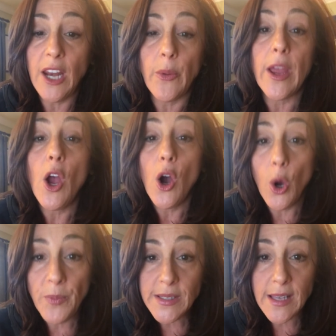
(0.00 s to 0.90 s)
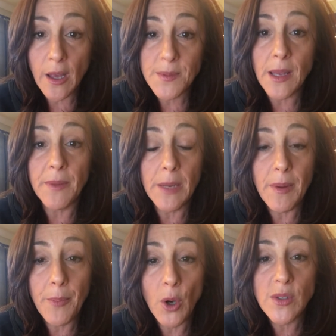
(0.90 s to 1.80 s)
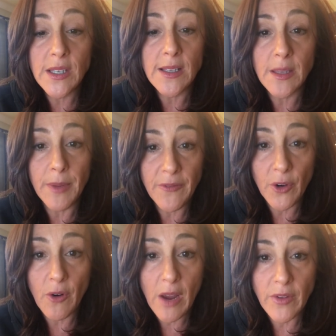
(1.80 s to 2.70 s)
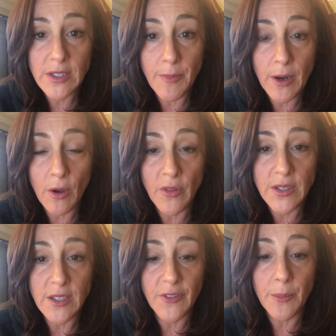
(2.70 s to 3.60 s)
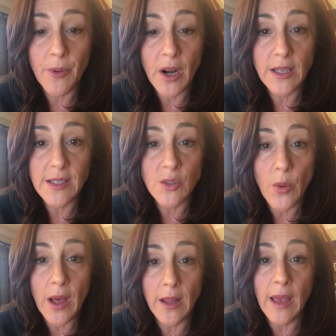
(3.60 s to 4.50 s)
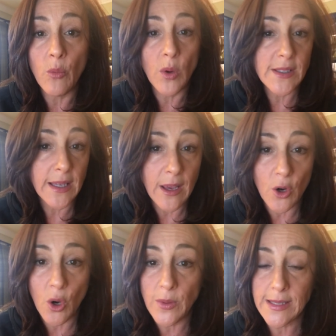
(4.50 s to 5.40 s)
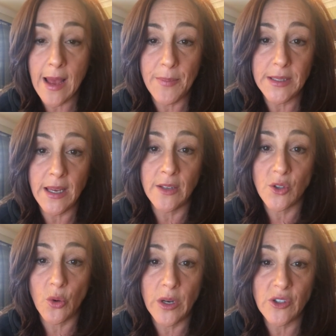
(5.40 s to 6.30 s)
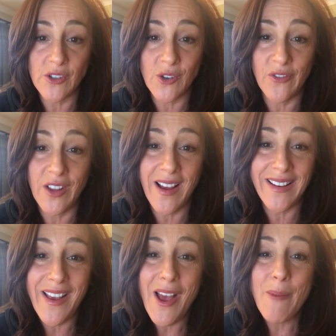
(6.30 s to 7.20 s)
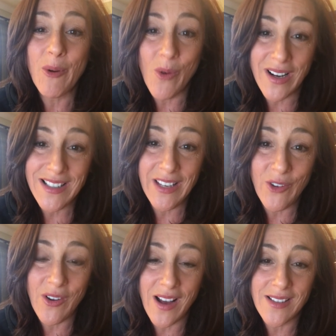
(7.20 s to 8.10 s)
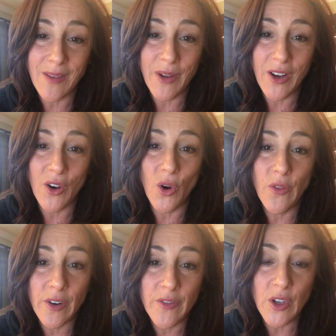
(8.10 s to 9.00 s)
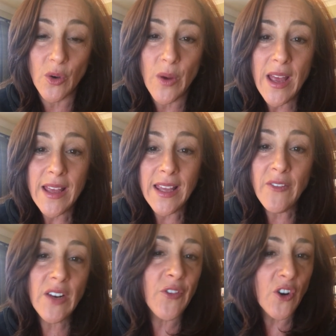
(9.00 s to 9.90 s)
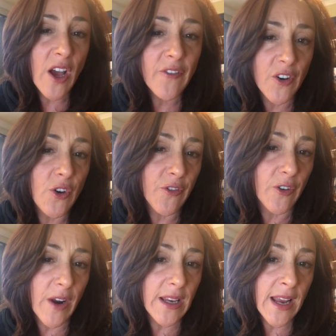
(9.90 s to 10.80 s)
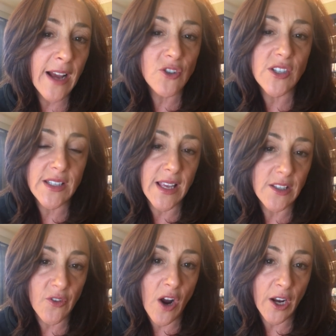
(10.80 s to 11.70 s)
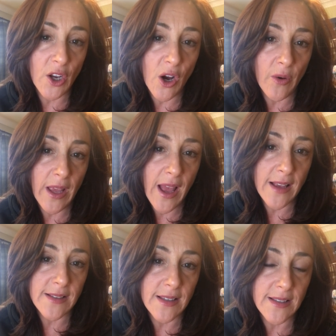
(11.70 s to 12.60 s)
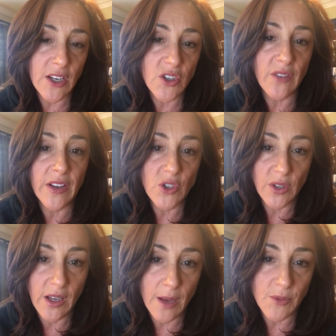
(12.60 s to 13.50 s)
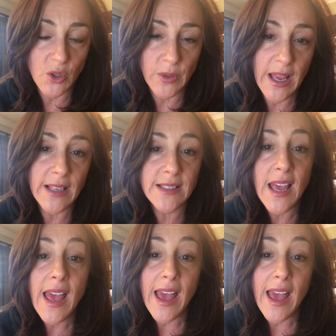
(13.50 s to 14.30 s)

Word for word: Anyway, hope this helps. I'm going to be posting some infographics about all the different products as well. And once again, always happy to answer questions offline, but wanted to give you guys some kind of overview, even if they're not for you for right now, just things for ongoing as the session eventually comes to to an end